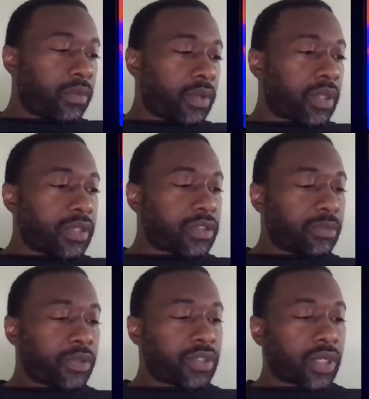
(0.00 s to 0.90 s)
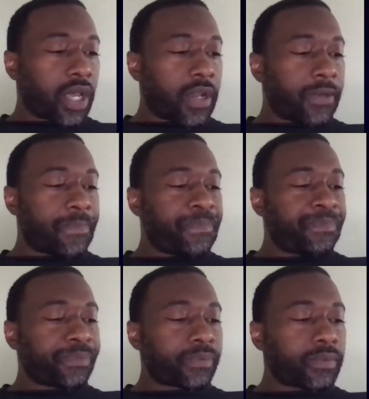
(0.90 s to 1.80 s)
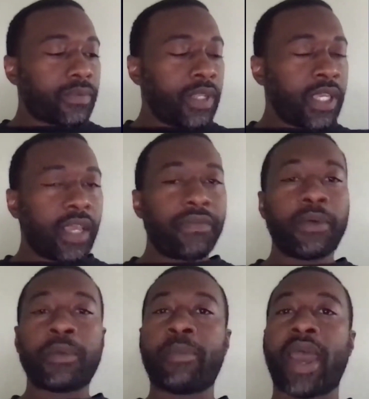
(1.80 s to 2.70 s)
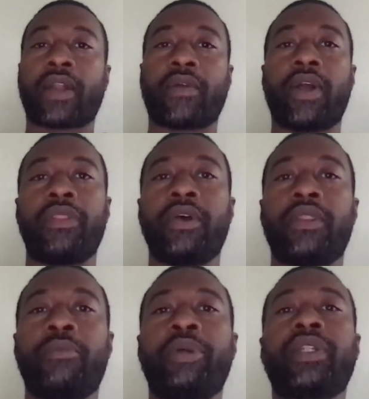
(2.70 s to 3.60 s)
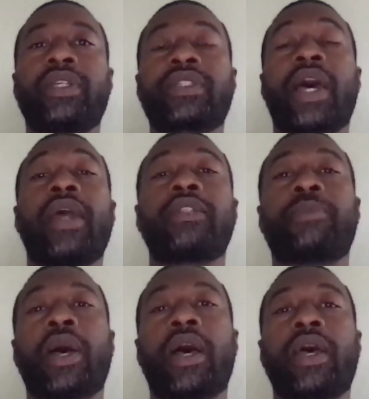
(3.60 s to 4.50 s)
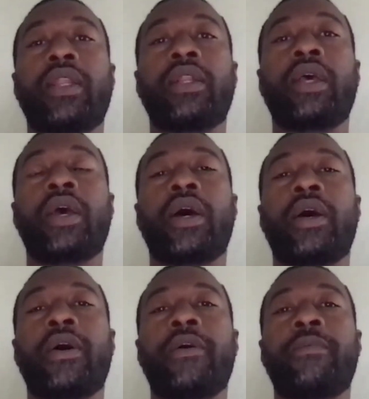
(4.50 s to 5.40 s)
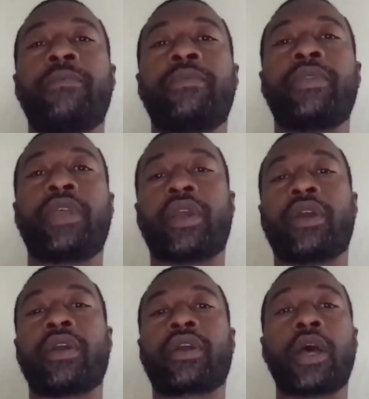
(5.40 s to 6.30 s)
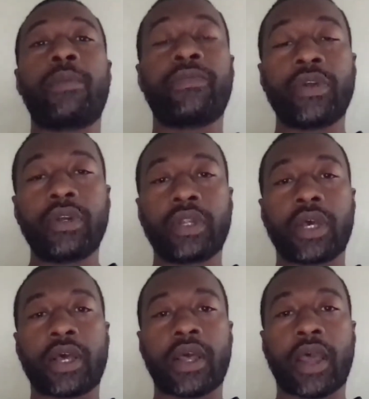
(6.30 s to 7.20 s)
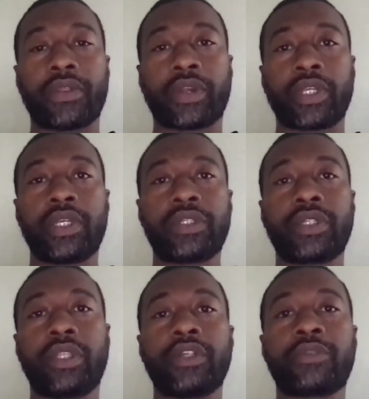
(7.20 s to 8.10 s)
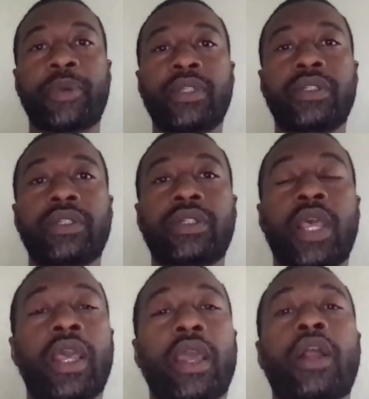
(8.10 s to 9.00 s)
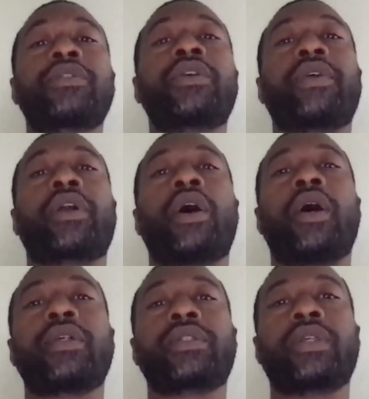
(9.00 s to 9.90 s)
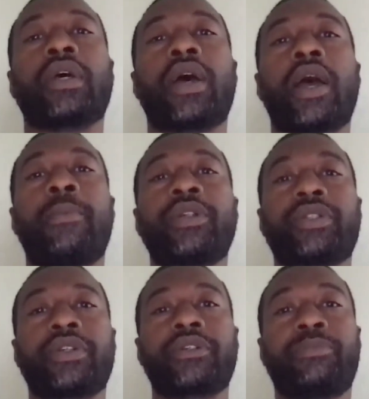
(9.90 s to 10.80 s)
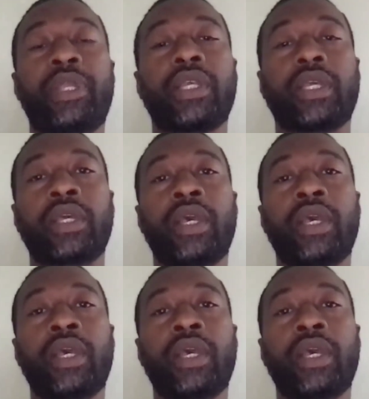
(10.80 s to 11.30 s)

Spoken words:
customers to kind of give them the background, the building science behind their comfort, how they're conditioning their spaces, and also their cost, how much they're spending